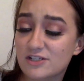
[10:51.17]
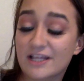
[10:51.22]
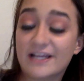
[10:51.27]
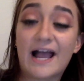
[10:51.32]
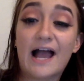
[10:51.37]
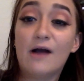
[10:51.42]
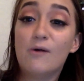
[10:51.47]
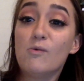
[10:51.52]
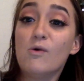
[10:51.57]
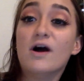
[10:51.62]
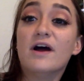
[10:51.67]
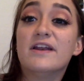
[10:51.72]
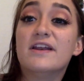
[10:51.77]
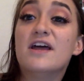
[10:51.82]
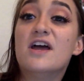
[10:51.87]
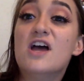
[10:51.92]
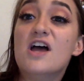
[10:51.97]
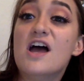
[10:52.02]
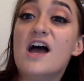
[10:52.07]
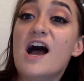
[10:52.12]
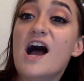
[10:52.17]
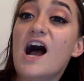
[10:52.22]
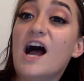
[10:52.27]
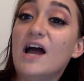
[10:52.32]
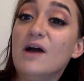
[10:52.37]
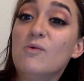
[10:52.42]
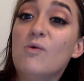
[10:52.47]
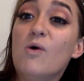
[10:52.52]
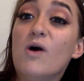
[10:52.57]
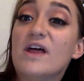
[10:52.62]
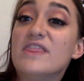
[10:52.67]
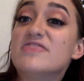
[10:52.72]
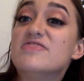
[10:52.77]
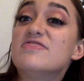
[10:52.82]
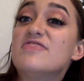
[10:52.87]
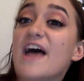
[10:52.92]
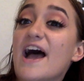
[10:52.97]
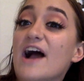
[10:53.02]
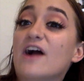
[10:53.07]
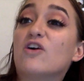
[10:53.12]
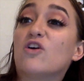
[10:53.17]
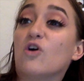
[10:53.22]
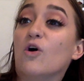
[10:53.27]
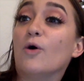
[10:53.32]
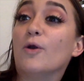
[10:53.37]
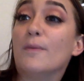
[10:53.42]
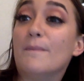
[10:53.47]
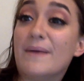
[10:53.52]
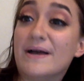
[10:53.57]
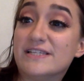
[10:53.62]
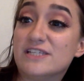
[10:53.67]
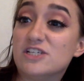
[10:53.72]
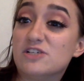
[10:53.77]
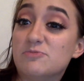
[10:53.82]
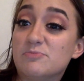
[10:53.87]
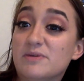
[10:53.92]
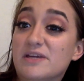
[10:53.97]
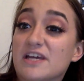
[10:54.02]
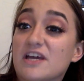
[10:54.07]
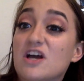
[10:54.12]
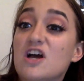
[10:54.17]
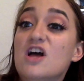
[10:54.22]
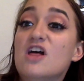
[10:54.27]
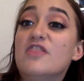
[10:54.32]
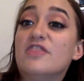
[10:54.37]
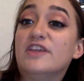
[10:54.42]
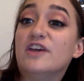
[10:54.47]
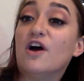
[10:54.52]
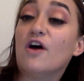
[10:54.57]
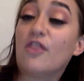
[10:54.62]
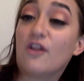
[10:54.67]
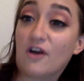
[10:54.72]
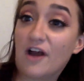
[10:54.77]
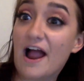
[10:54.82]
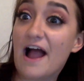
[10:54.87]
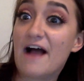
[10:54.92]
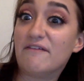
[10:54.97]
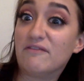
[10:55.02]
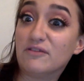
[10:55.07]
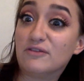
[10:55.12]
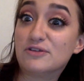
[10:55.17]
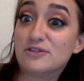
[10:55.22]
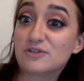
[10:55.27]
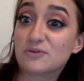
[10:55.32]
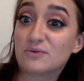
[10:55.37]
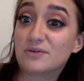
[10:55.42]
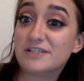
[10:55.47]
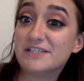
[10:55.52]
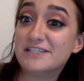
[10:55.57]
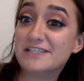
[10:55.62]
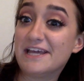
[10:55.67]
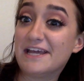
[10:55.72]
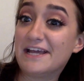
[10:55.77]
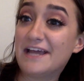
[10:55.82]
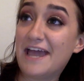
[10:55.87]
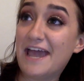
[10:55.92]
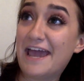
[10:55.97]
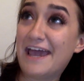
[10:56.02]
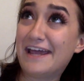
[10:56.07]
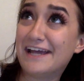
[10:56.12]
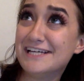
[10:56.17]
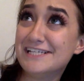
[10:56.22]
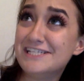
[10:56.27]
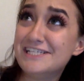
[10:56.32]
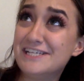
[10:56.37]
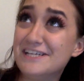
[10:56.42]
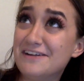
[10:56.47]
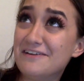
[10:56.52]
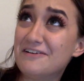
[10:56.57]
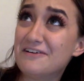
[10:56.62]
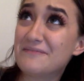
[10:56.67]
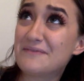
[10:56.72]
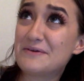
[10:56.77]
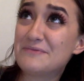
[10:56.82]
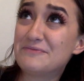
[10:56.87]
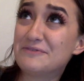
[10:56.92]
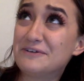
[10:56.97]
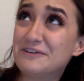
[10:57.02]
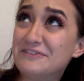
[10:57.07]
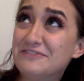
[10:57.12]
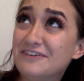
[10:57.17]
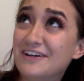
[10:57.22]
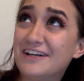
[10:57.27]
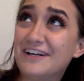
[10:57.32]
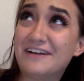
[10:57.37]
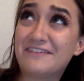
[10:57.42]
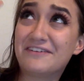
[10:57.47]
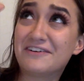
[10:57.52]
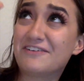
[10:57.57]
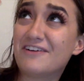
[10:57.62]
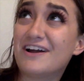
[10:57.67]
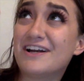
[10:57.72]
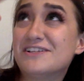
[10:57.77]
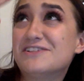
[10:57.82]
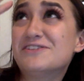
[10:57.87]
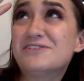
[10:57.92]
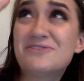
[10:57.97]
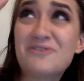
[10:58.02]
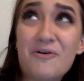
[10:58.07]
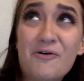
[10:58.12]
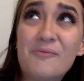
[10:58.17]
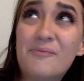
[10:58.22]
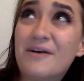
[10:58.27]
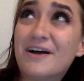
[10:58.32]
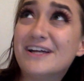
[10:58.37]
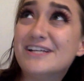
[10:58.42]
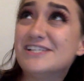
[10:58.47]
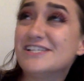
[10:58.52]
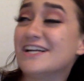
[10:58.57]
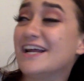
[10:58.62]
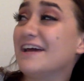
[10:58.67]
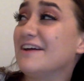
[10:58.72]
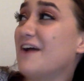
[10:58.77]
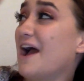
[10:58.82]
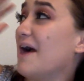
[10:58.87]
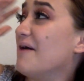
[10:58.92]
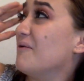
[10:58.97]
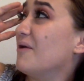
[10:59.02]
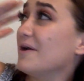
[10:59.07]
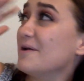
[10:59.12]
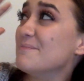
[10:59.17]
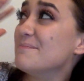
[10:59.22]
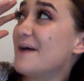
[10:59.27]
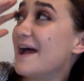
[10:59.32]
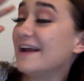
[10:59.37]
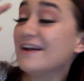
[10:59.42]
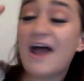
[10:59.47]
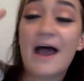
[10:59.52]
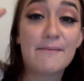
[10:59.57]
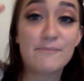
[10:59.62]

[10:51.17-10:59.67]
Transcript: Like, I want, I want that girl to message me the other half of the story saying, Hey, I cheated on my boyfriend. I regret it so much and I, I want him back.